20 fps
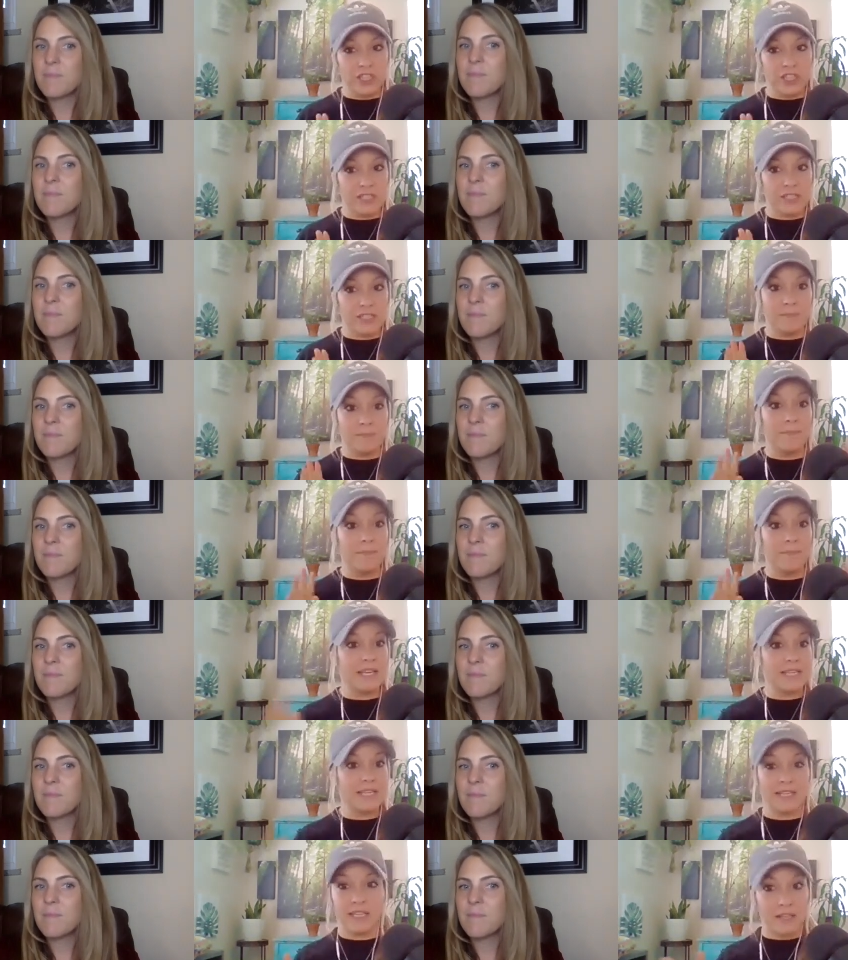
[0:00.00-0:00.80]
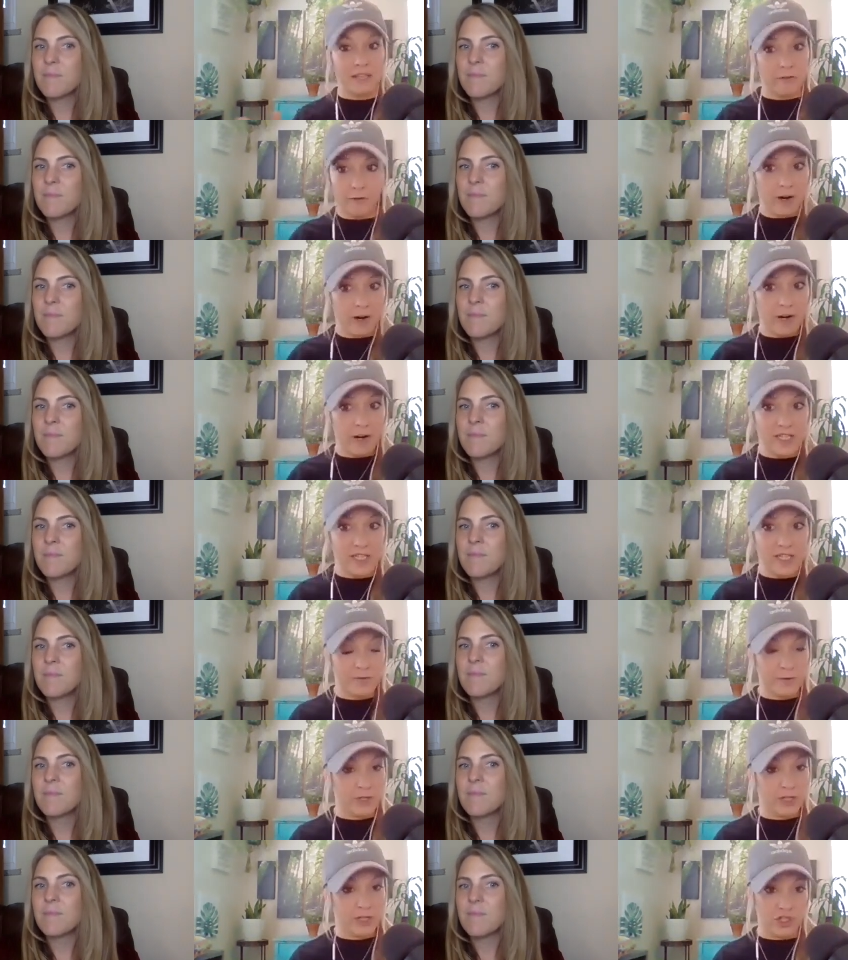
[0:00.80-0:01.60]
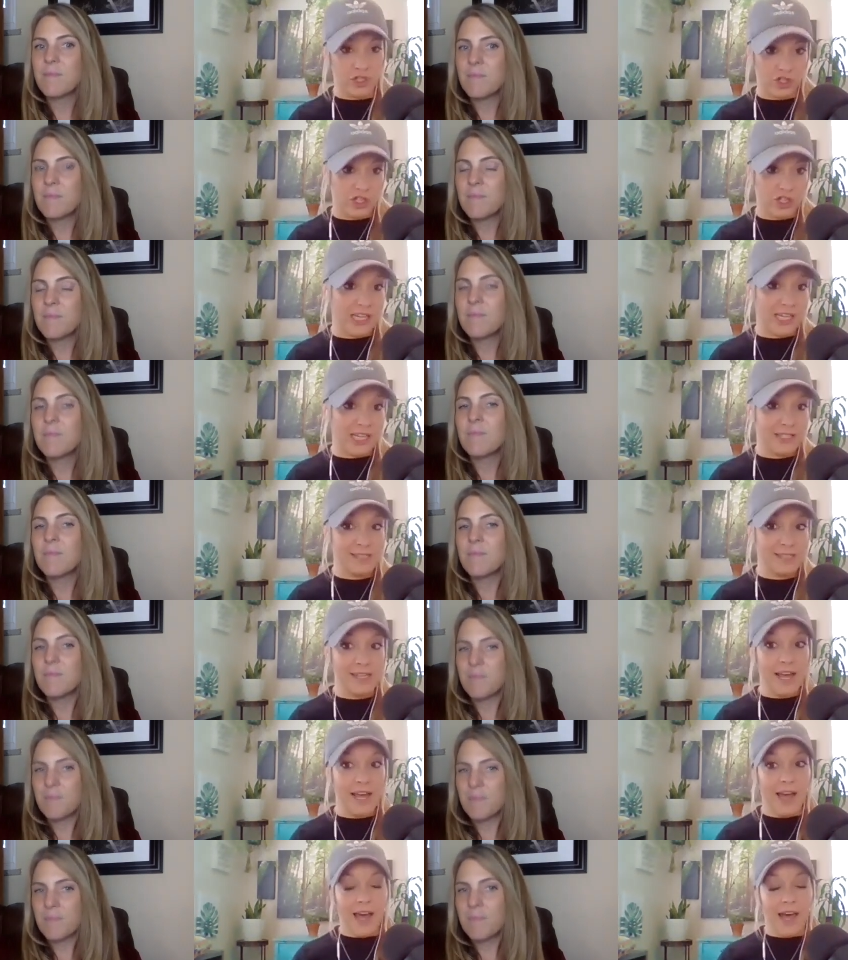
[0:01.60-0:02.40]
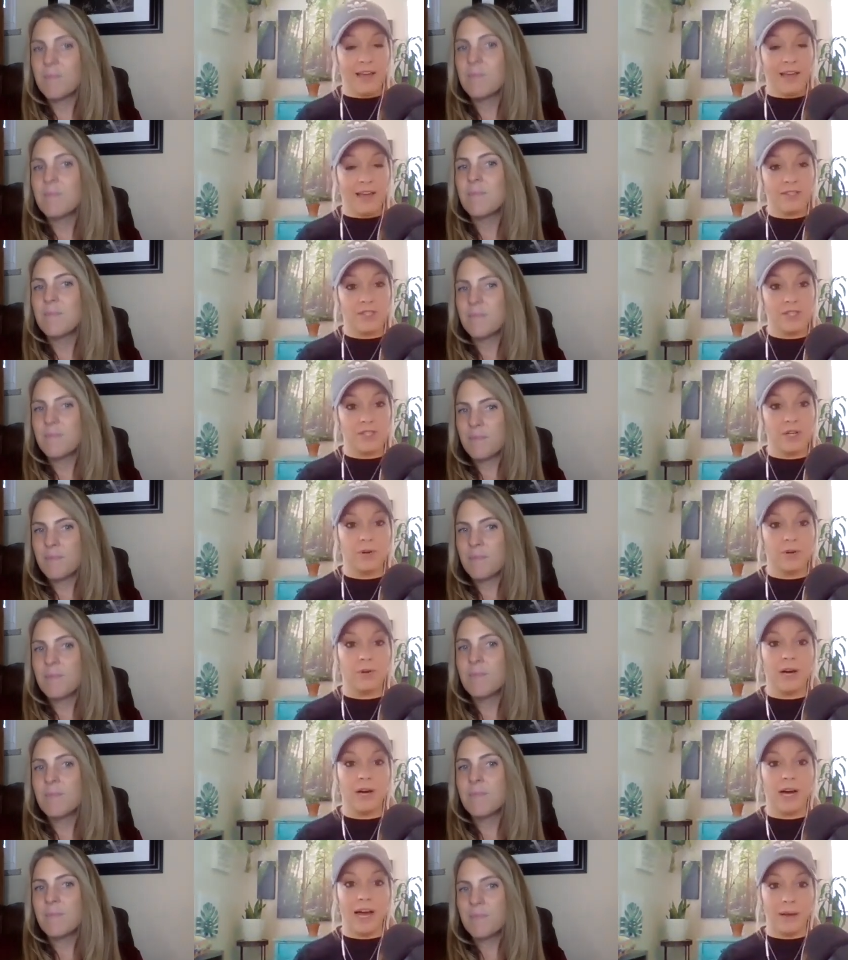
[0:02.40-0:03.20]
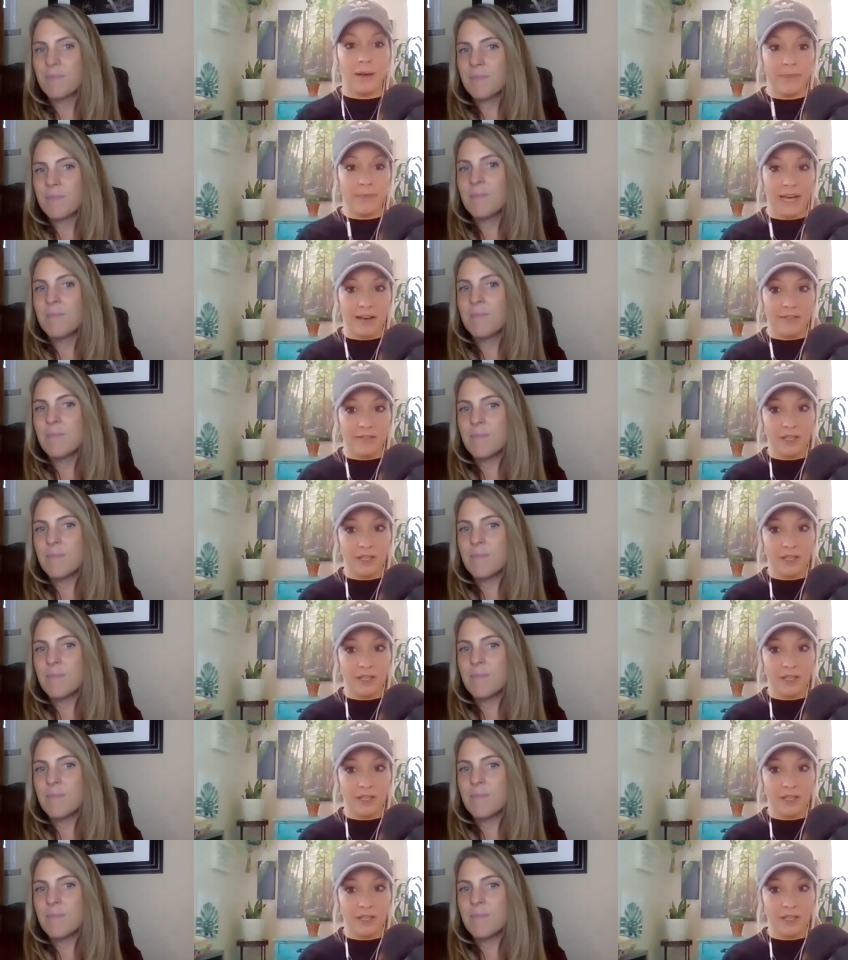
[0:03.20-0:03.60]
Speaker 1: they're just missing the forest for the trees. And so I'm